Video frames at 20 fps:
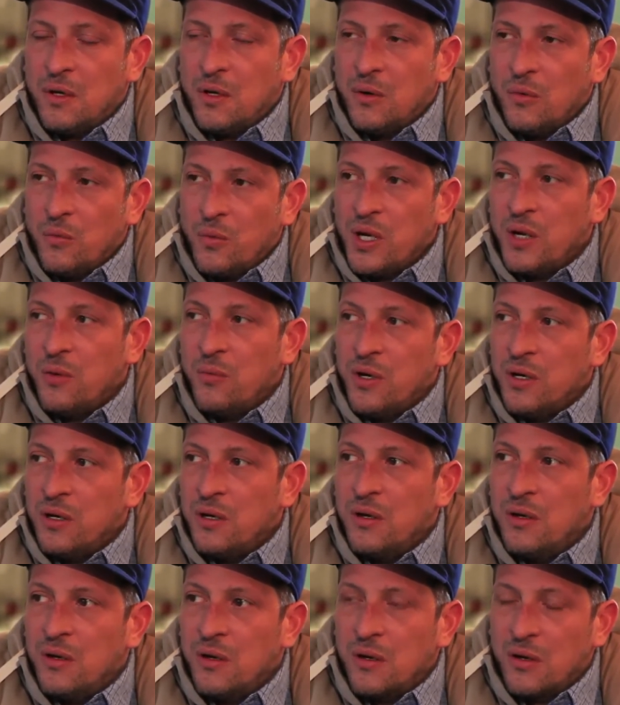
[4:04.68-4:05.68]
We would
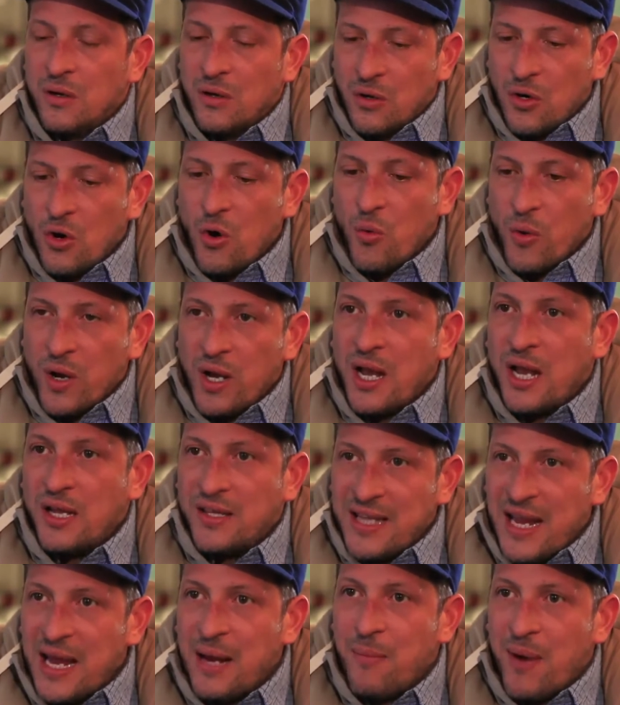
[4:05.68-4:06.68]
go in
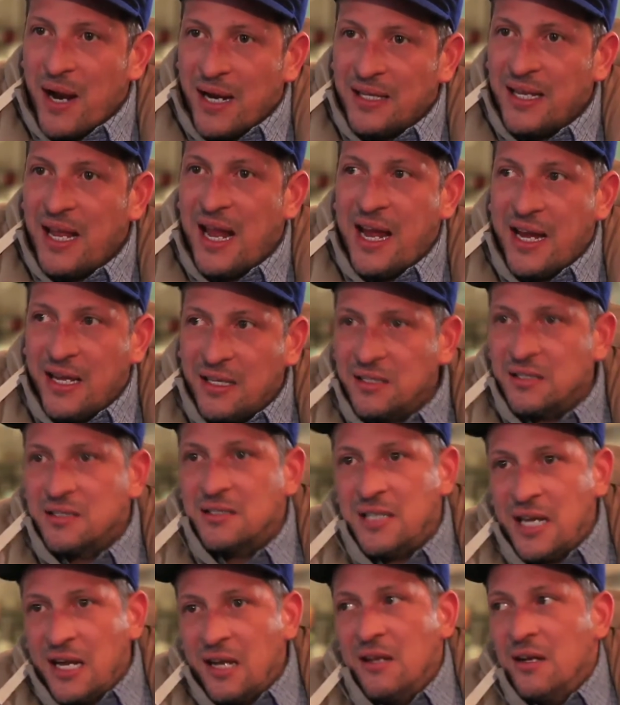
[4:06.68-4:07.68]
day by day and
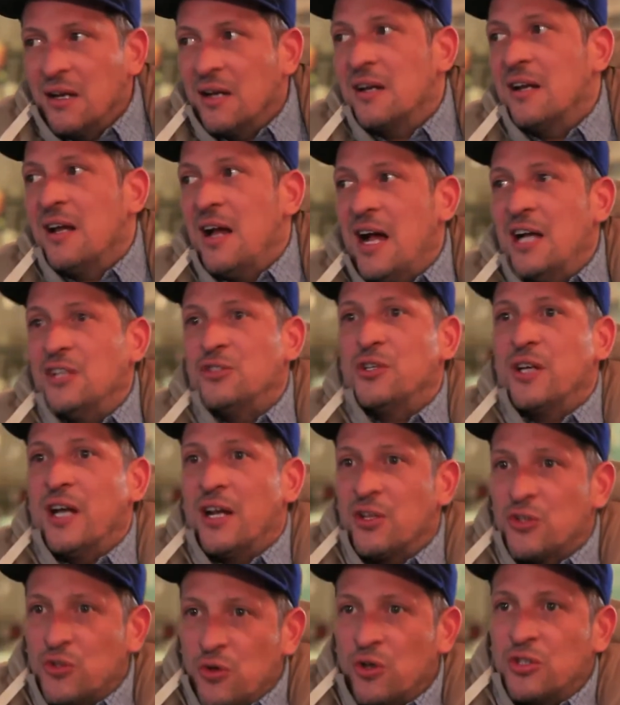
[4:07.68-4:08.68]
just say, look, guys, you got
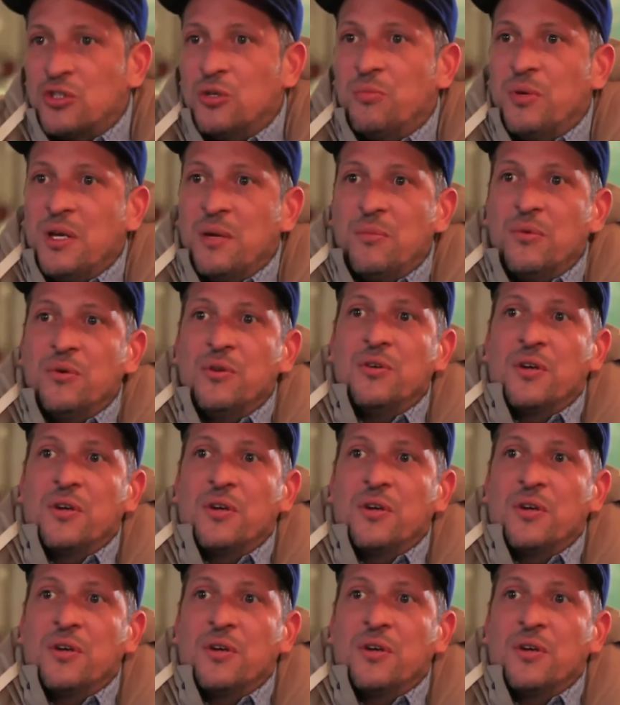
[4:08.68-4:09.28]
to talk to people.